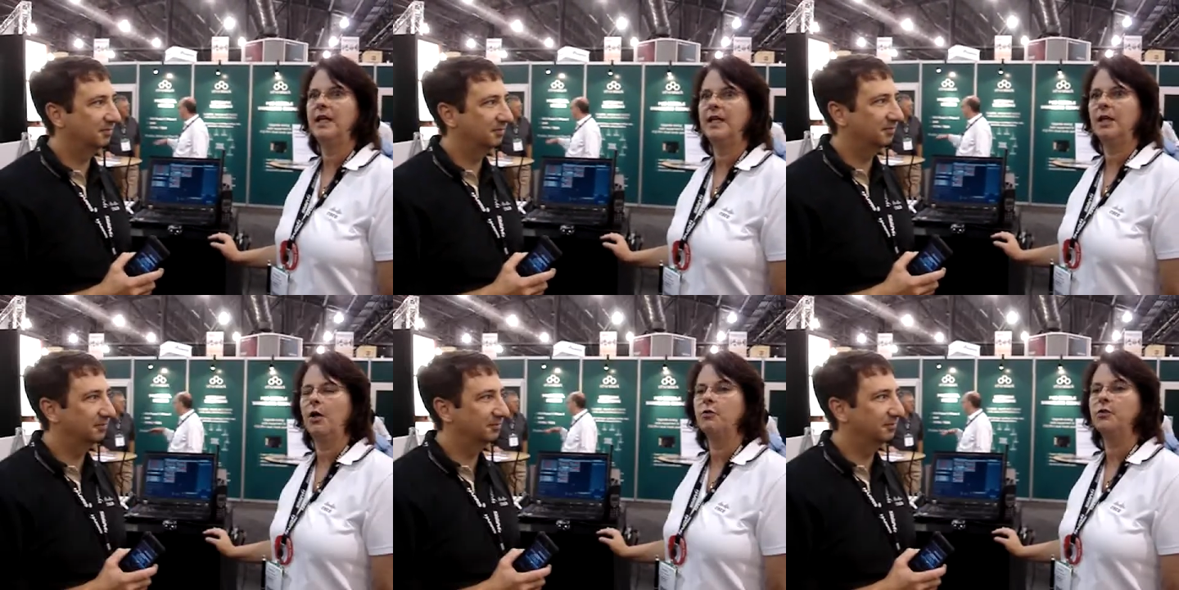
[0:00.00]

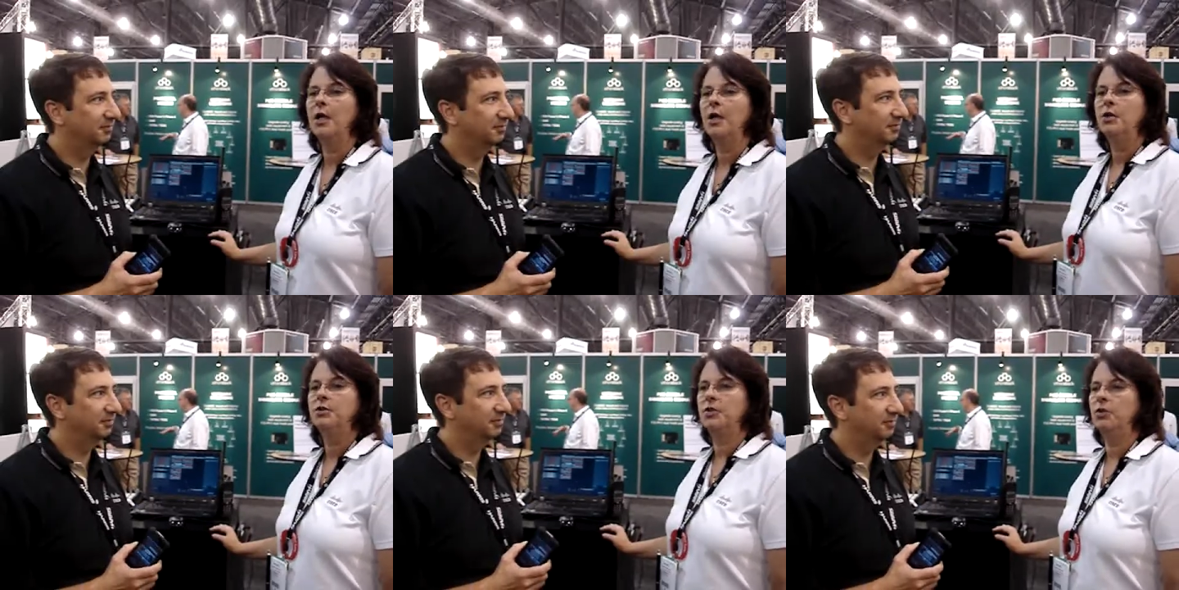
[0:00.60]
Speaker 1: videos
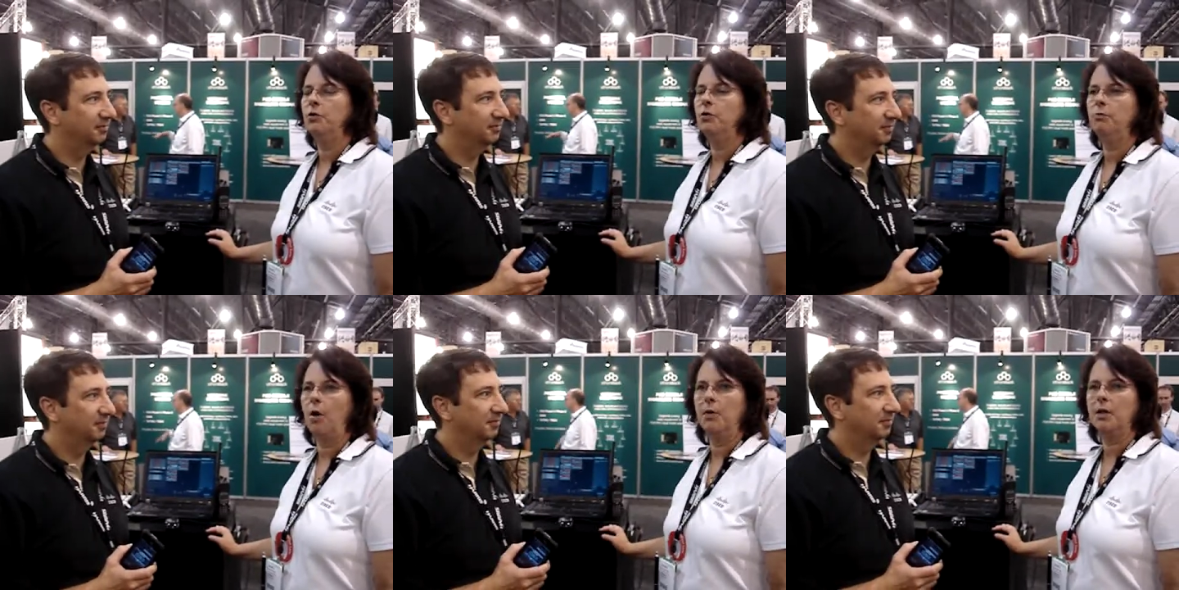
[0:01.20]
to
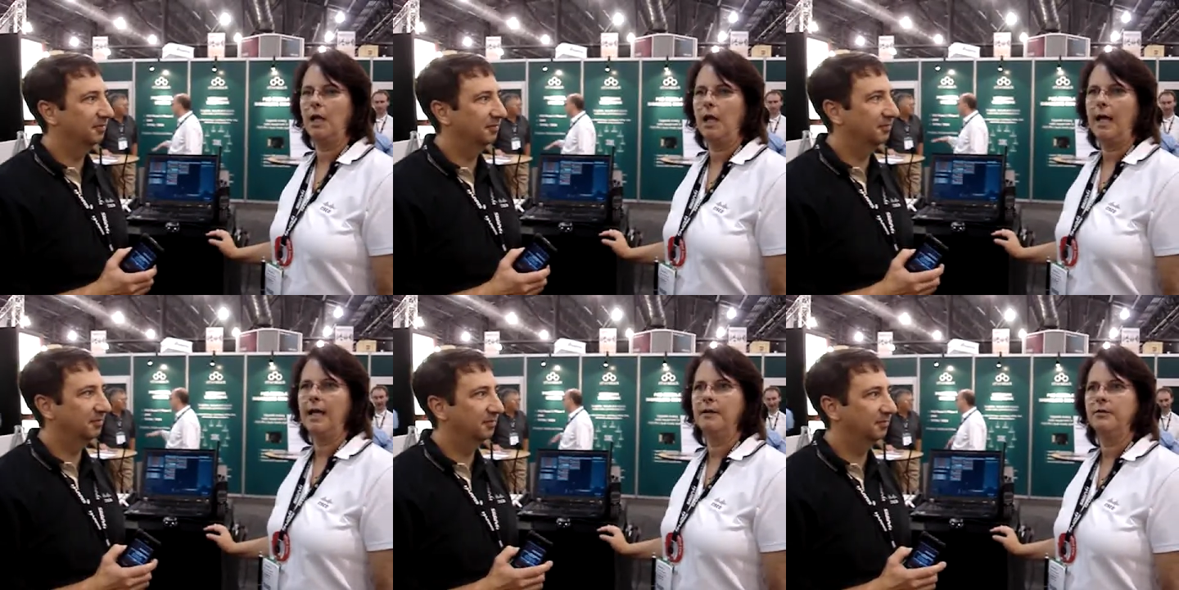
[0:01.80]
mobile
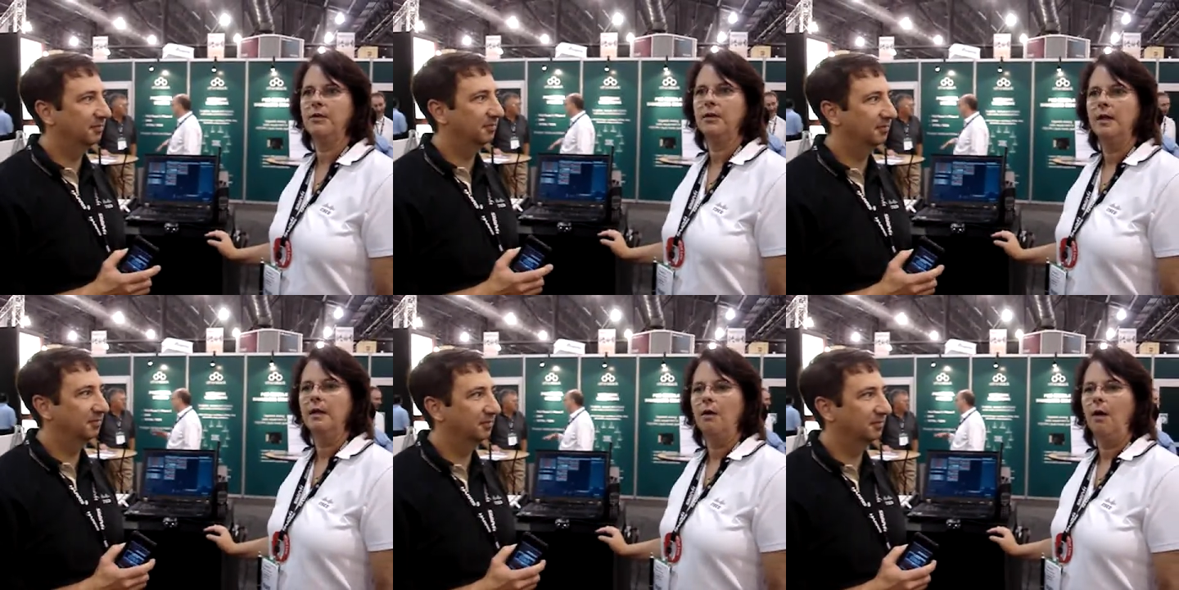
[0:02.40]
clients
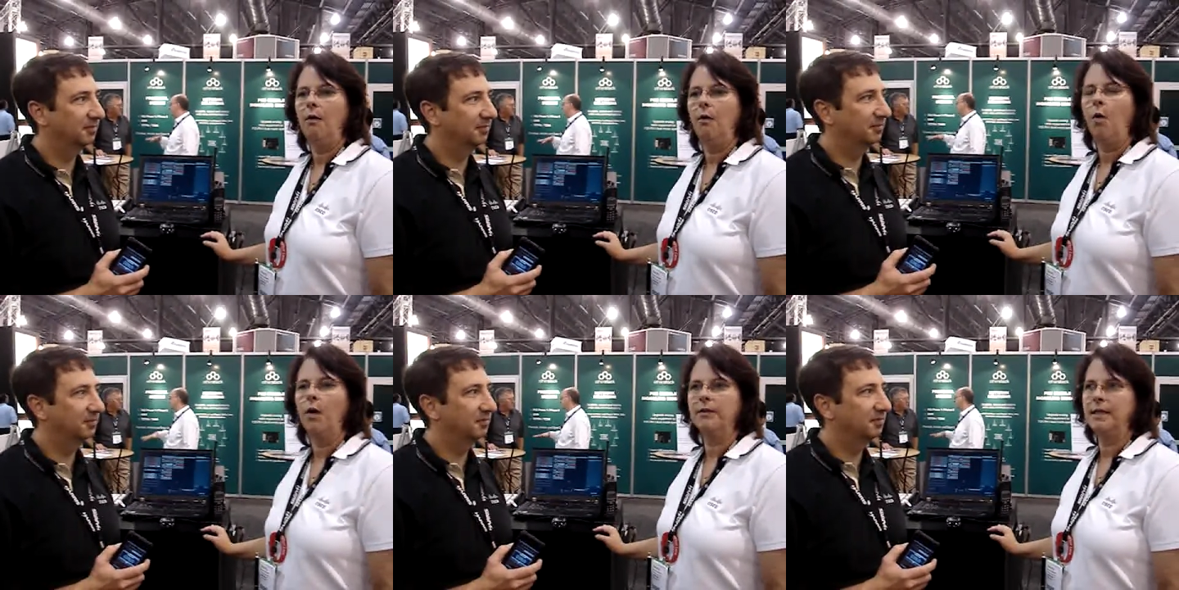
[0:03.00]

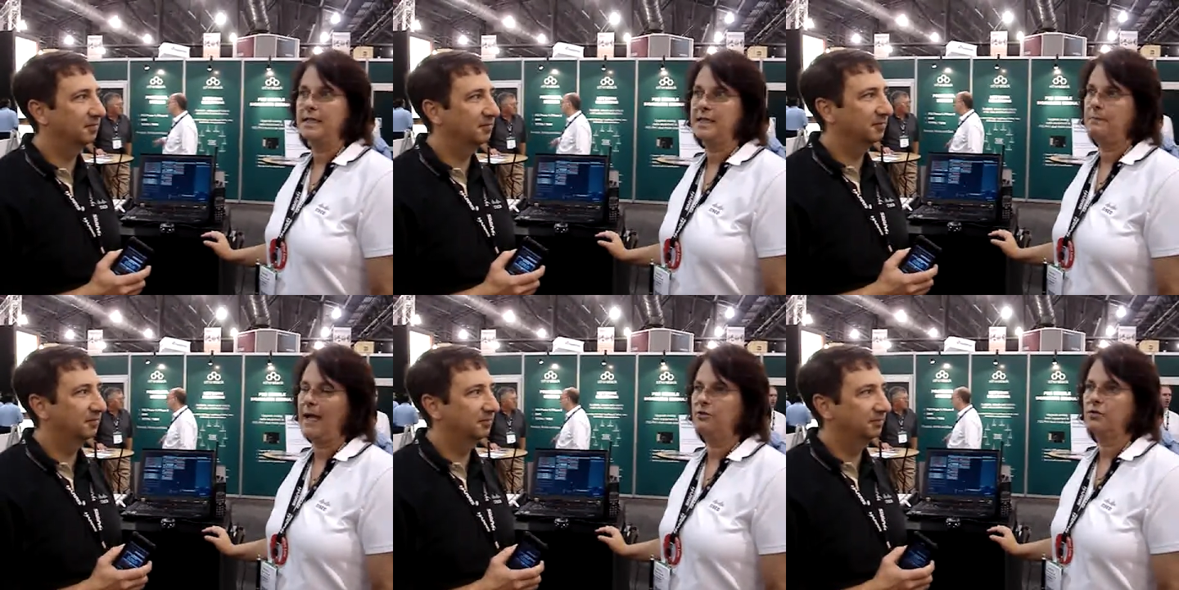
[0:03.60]
or at the
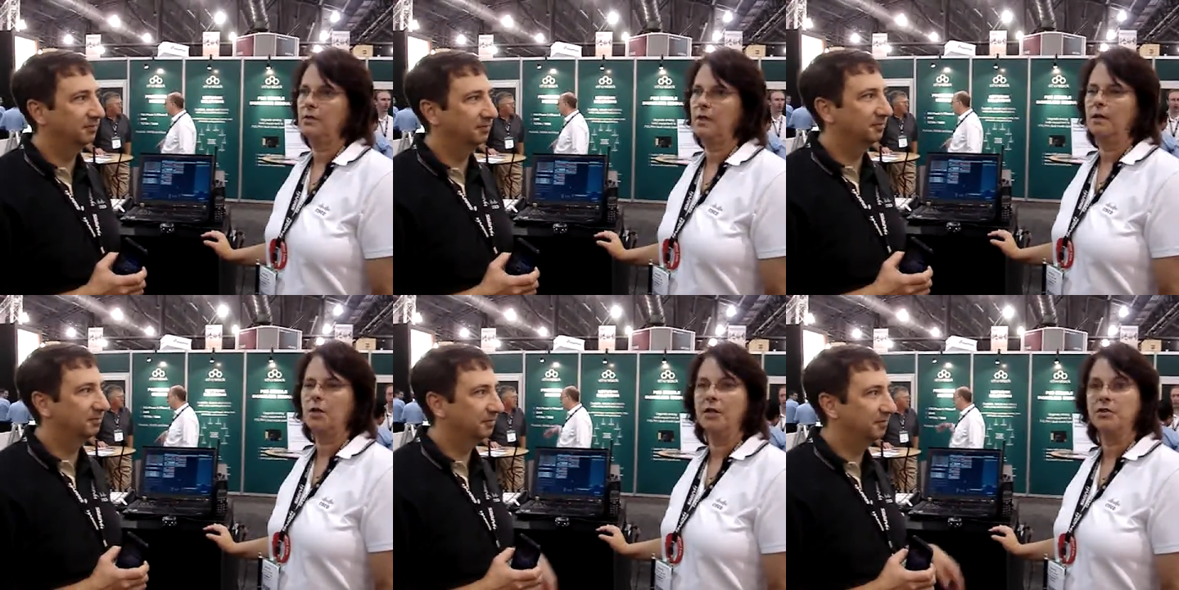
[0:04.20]
dispatch
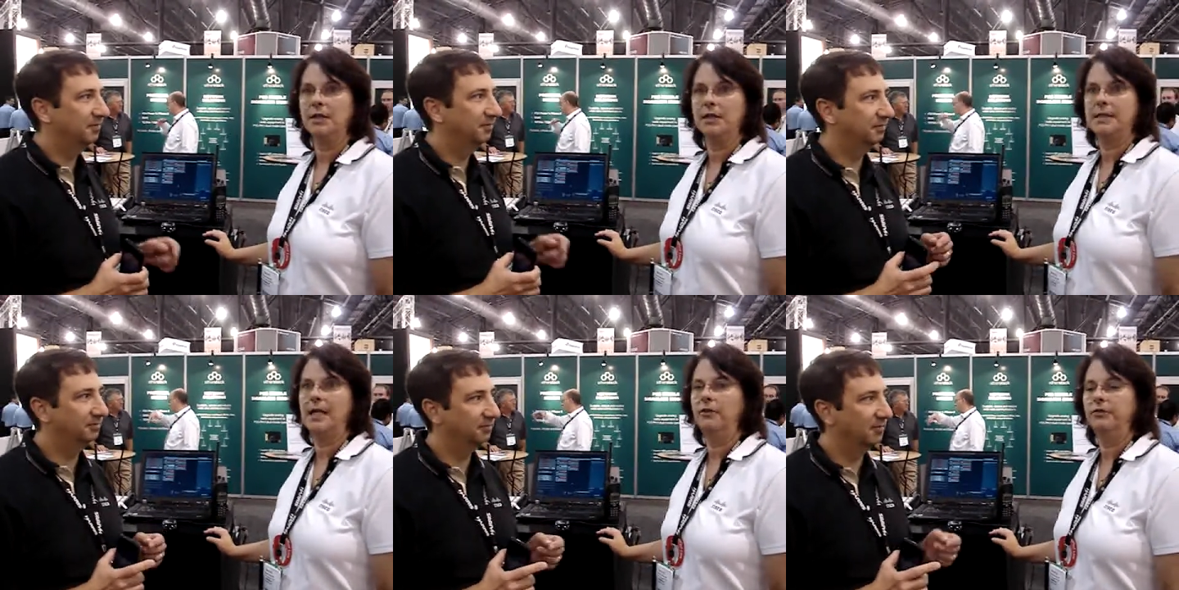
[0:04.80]
console
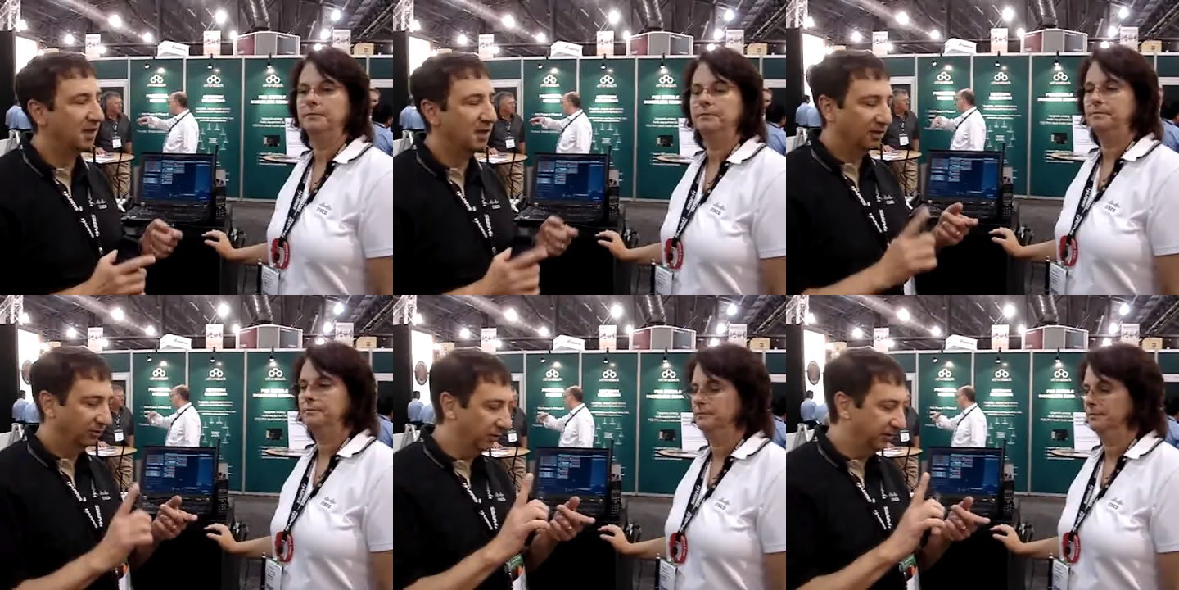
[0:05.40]
itself.
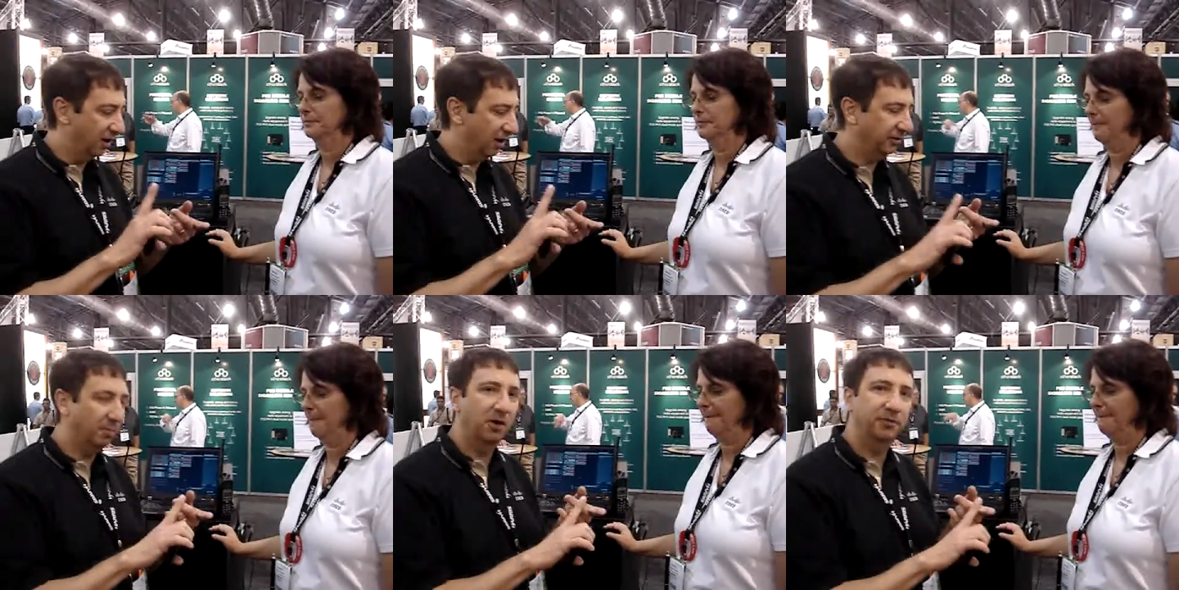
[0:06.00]
Speaker 2: So we
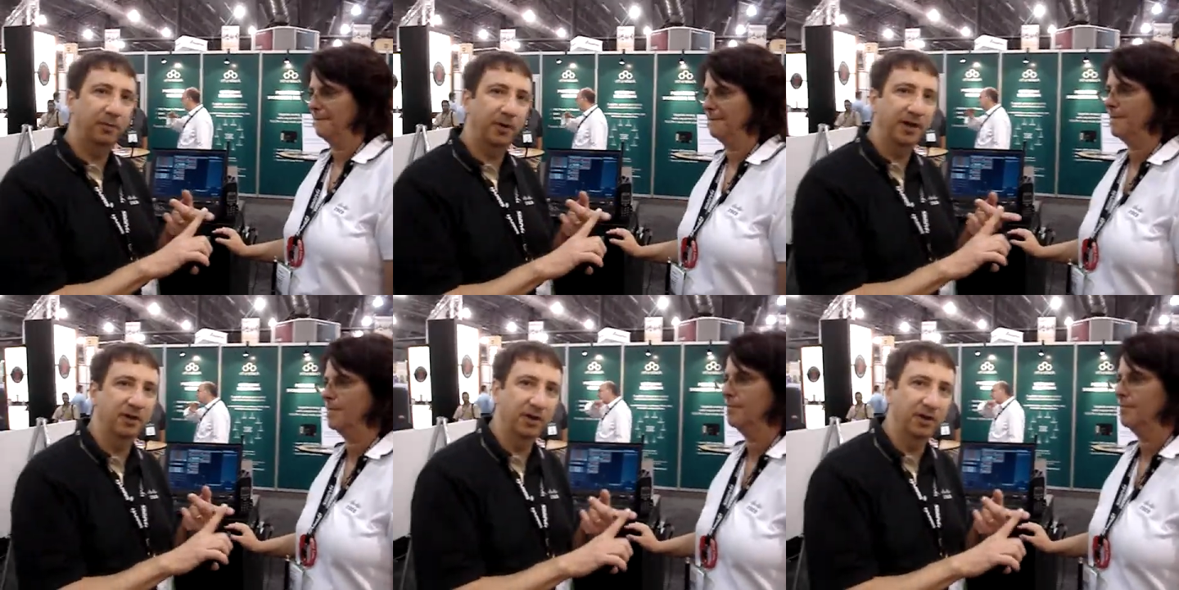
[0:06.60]
talked about the radio